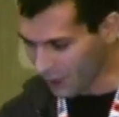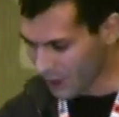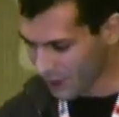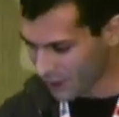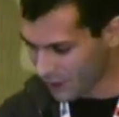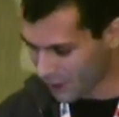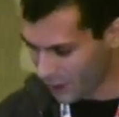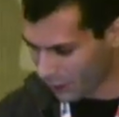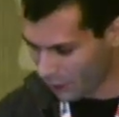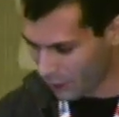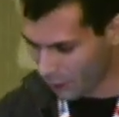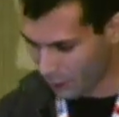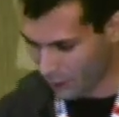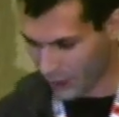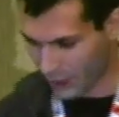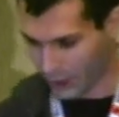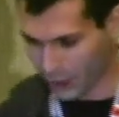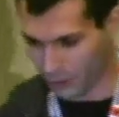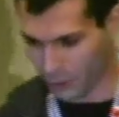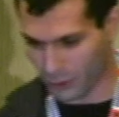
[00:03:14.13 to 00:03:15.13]
So
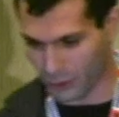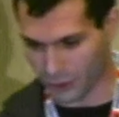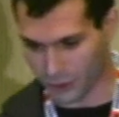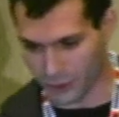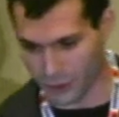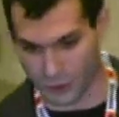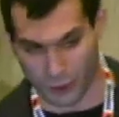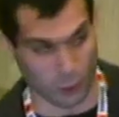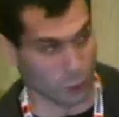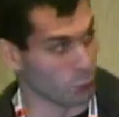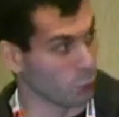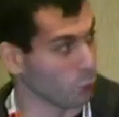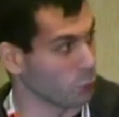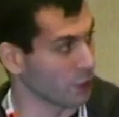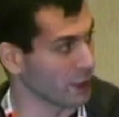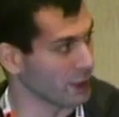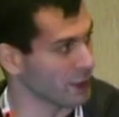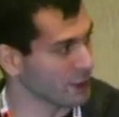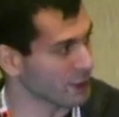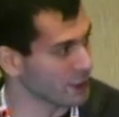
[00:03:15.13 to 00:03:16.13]

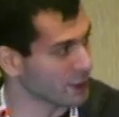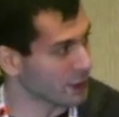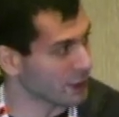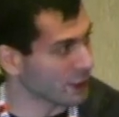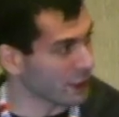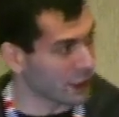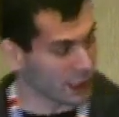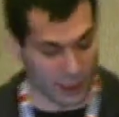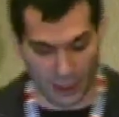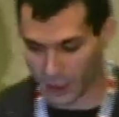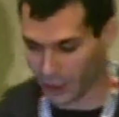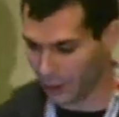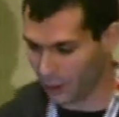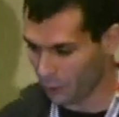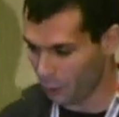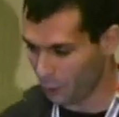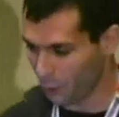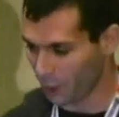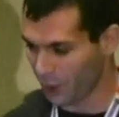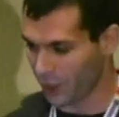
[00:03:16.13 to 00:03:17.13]
with this,
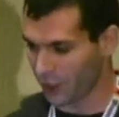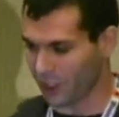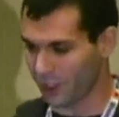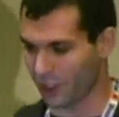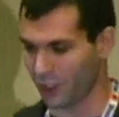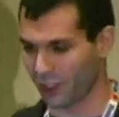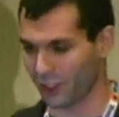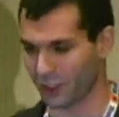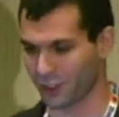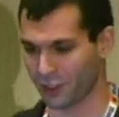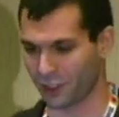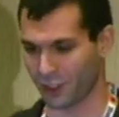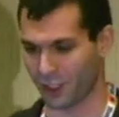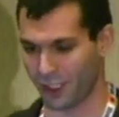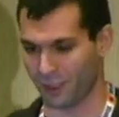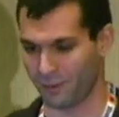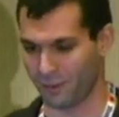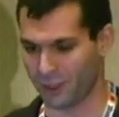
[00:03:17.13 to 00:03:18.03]
we are starting.